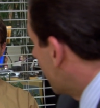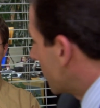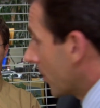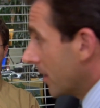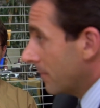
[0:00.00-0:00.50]

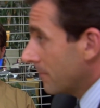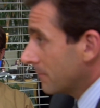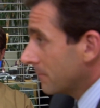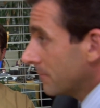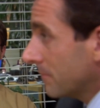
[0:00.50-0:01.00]

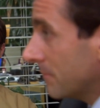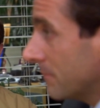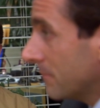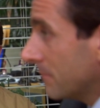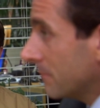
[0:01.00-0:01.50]

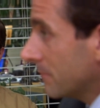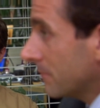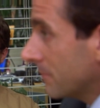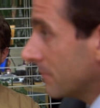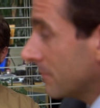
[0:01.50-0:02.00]

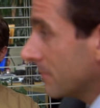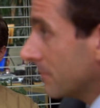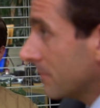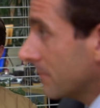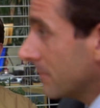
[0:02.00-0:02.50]

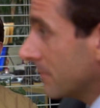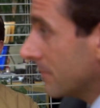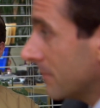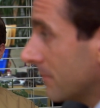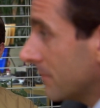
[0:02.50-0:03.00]

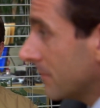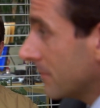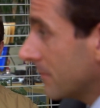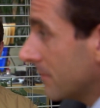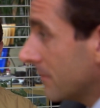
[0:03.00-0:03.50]

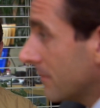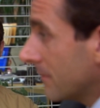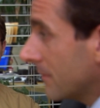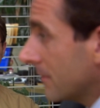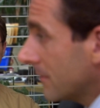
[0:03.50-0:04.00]

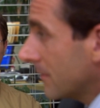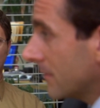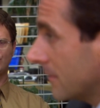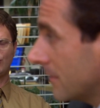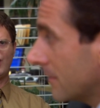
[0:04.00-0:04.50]

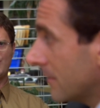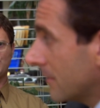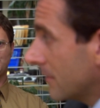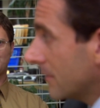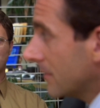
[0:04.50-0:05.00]

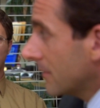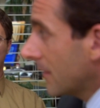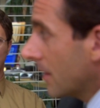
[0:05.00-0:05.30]
The person shown says nothing.